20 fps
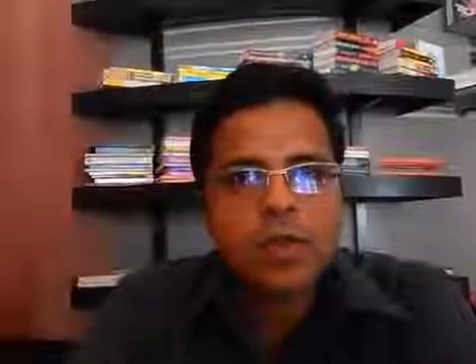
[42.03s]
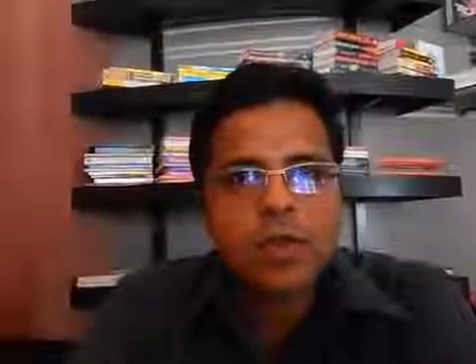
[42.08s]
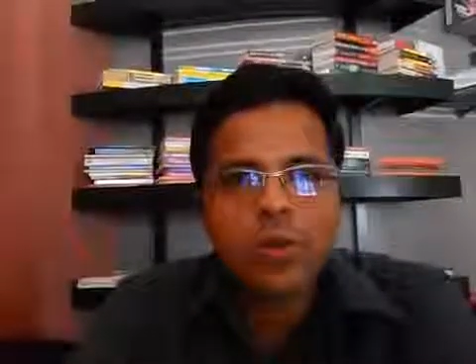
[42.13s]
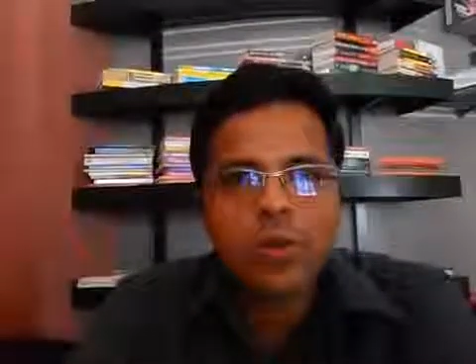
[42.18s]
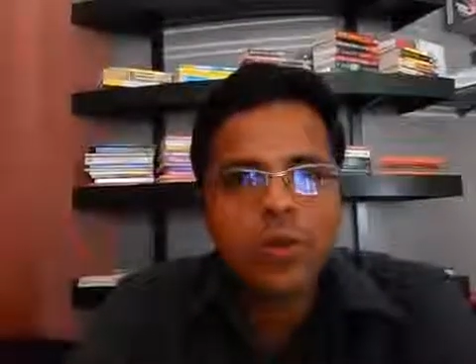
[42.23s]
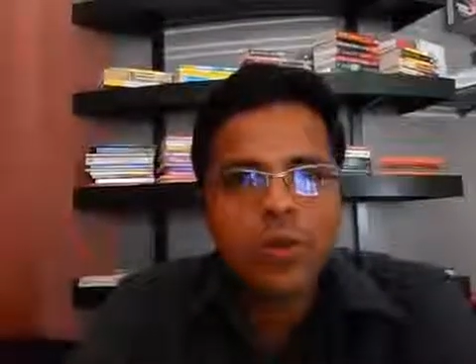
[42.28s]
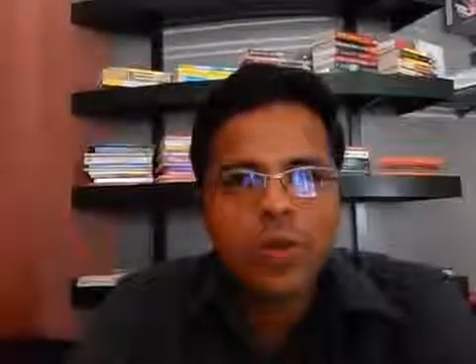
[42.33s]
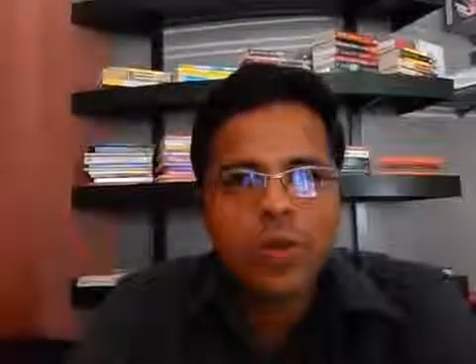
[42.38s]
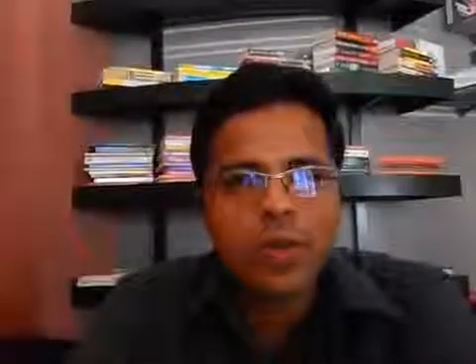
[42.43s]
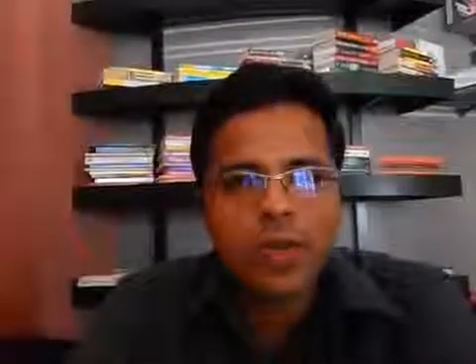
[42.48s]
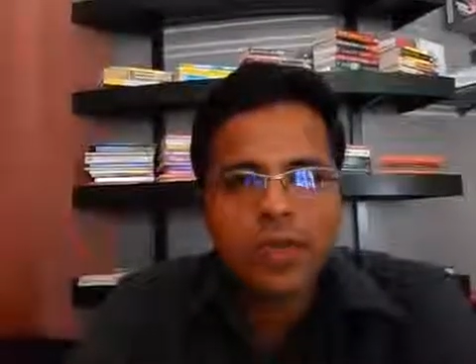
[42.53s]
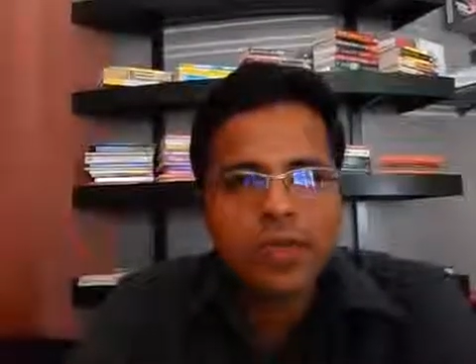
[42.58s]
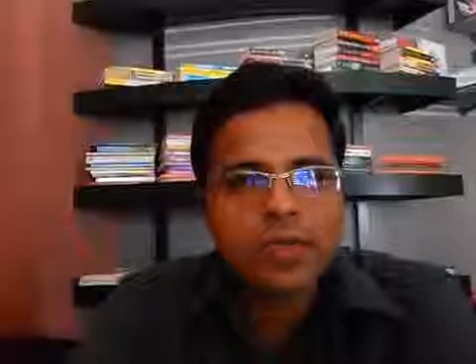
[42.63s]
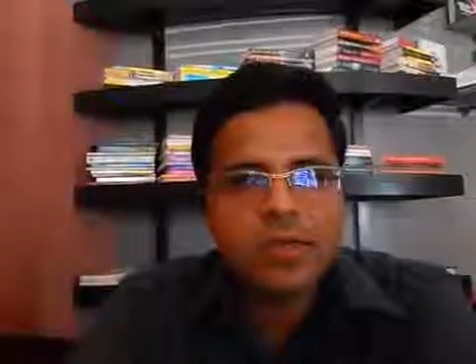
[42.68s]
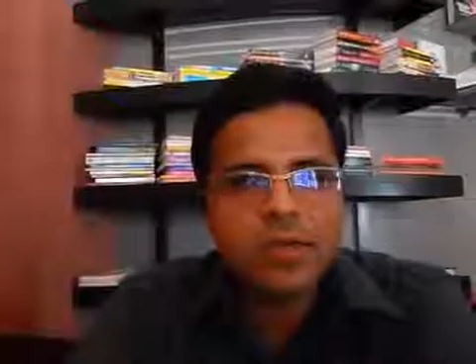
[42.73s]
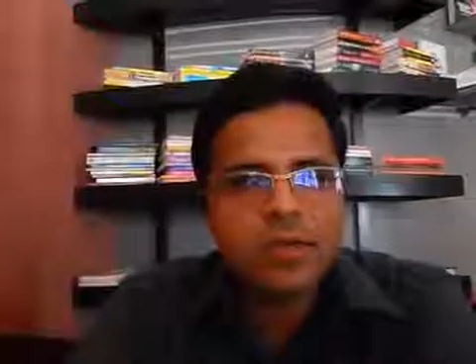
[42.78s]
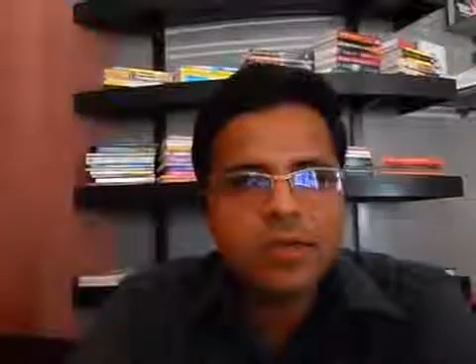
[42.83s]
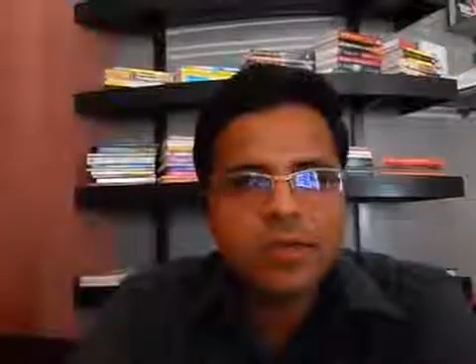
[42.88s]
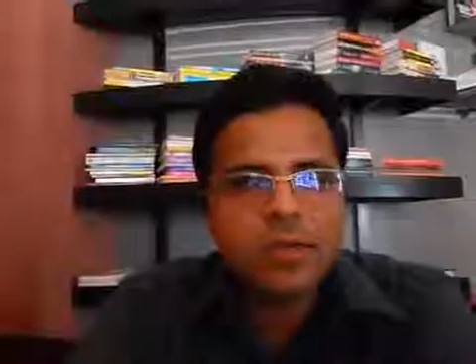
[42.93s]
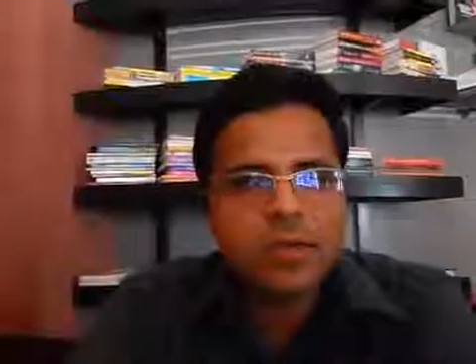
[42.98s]
No. I
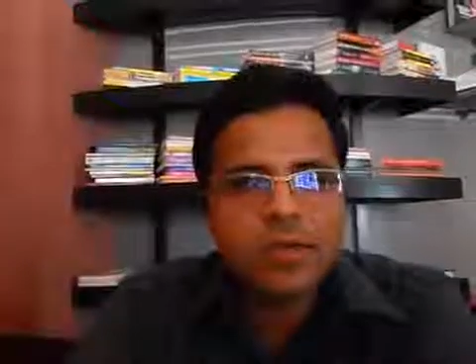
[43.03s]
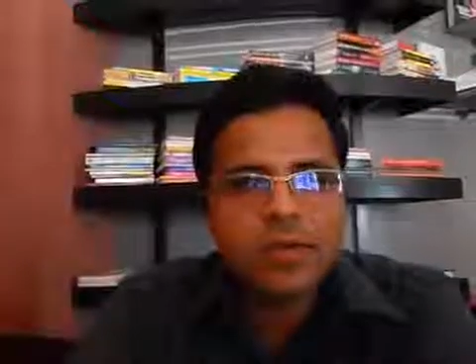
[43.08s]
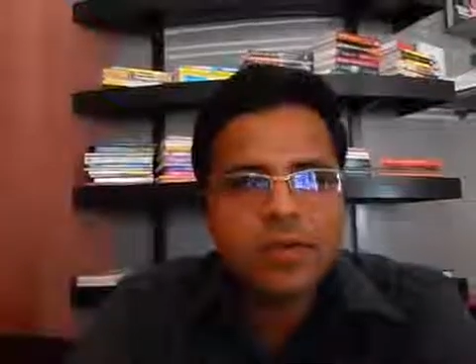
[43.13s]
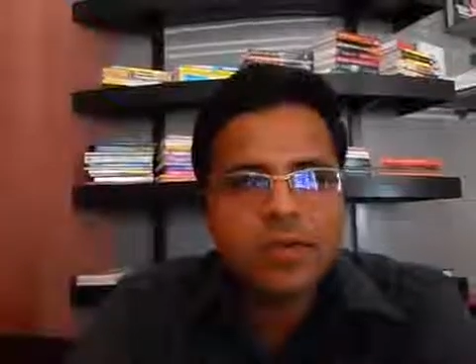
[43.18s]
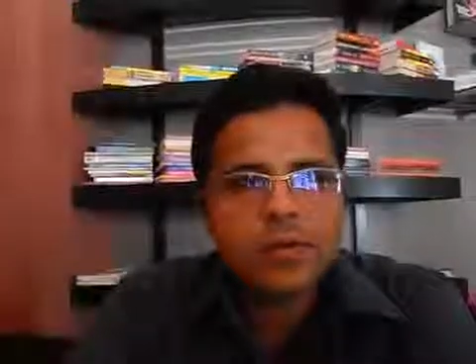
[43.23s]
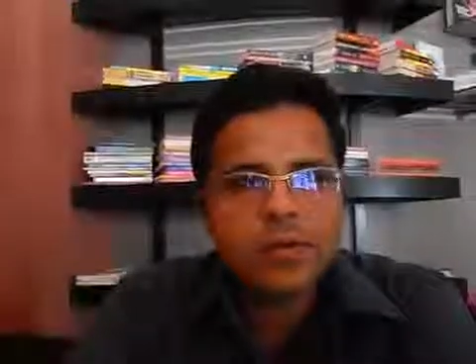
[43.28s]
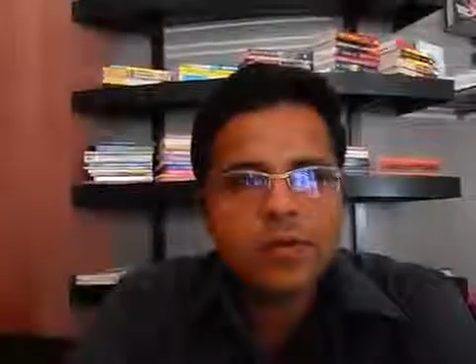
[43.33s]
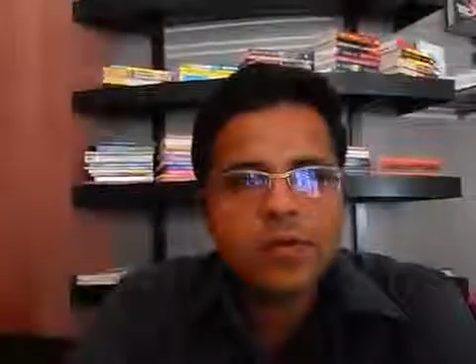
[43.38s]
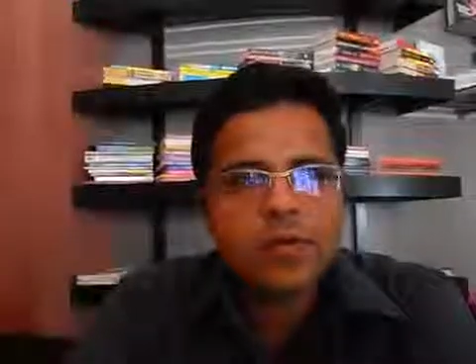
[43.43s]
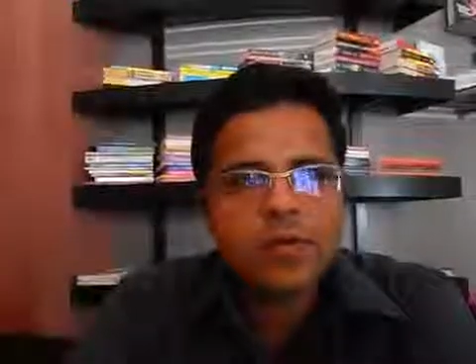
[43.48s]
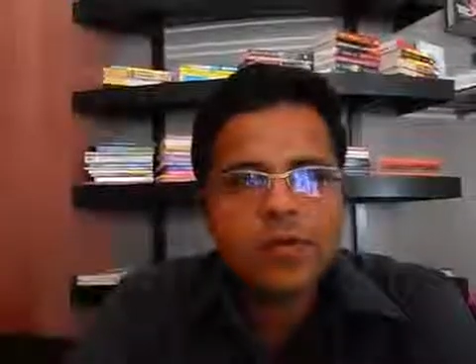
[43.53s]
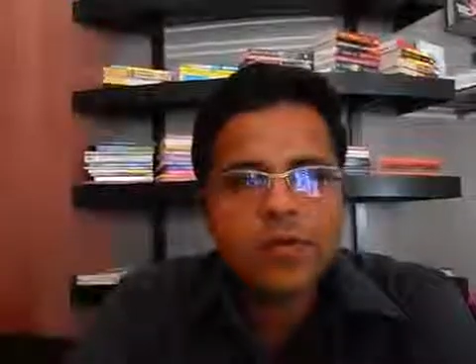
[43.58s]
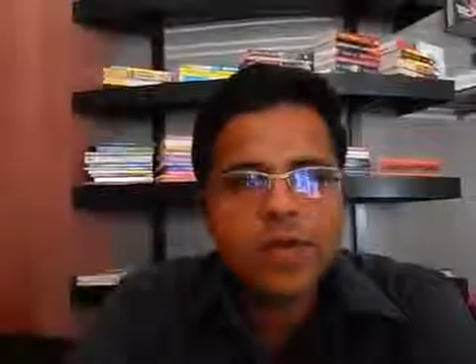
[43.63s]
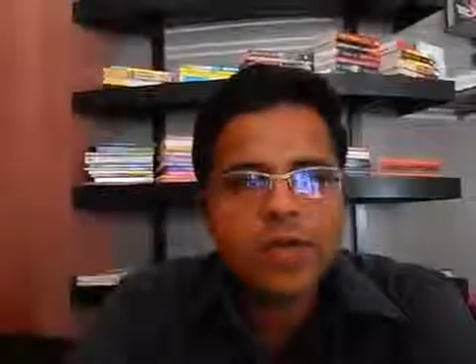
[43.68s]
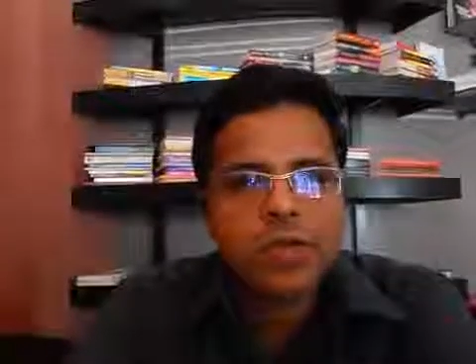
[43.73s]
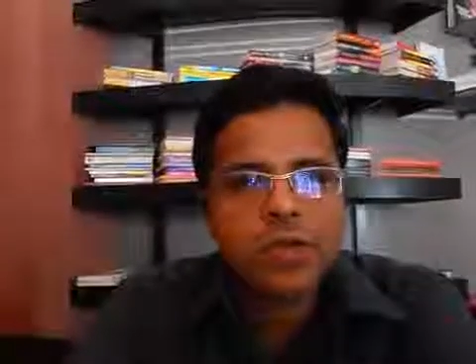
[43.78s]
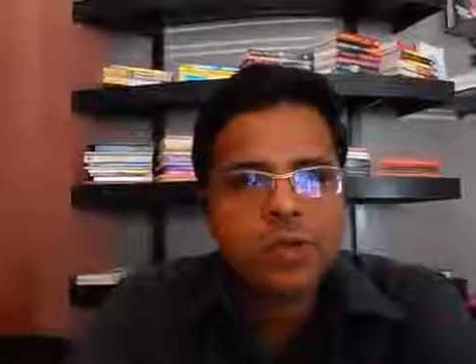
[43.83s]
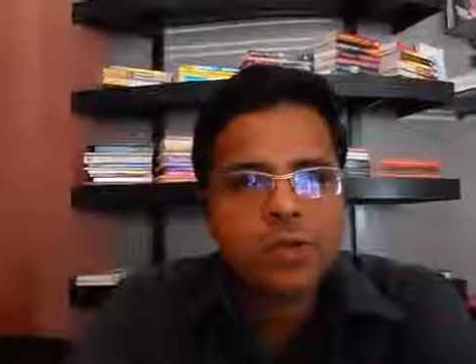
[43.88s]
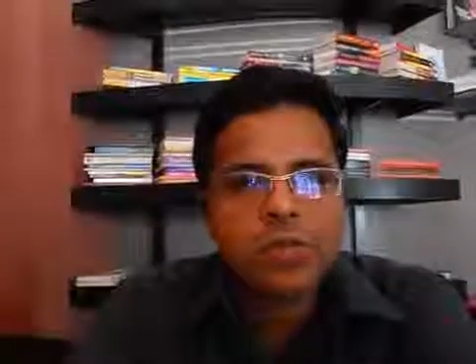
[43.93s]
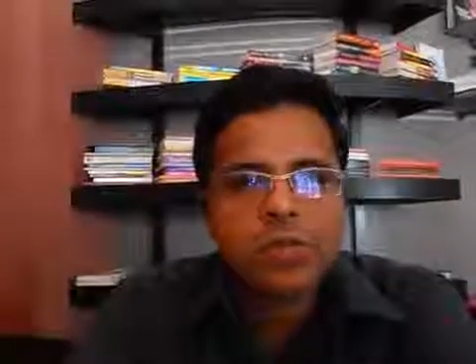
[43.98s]
didn't go for
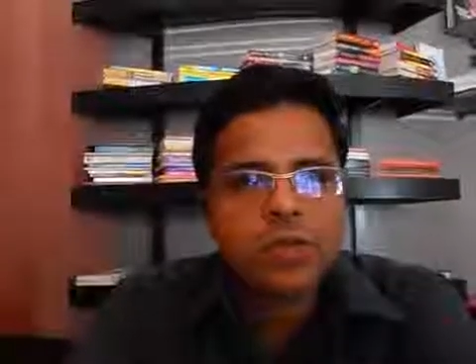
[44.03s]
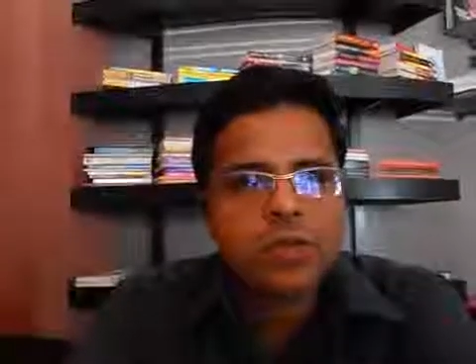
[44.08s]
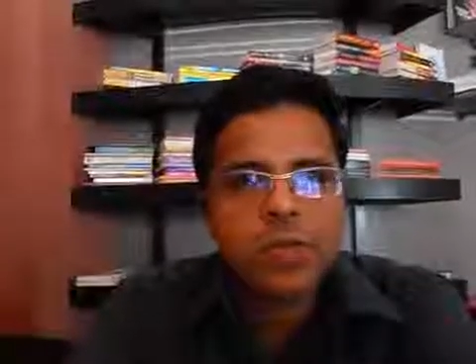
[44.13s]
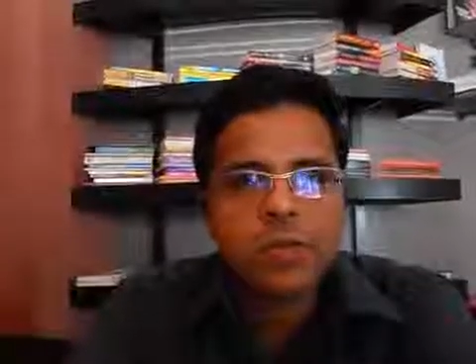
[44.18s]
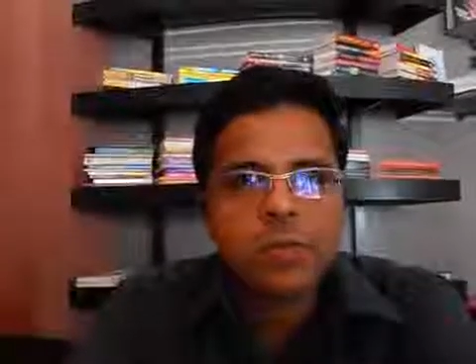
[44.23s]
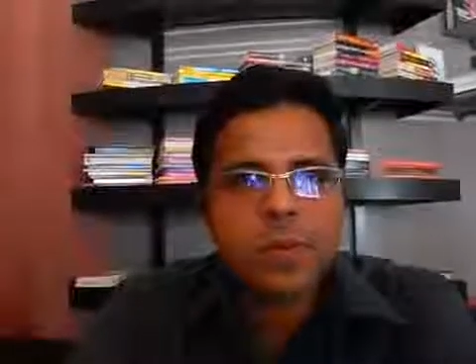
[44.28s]
any coaching or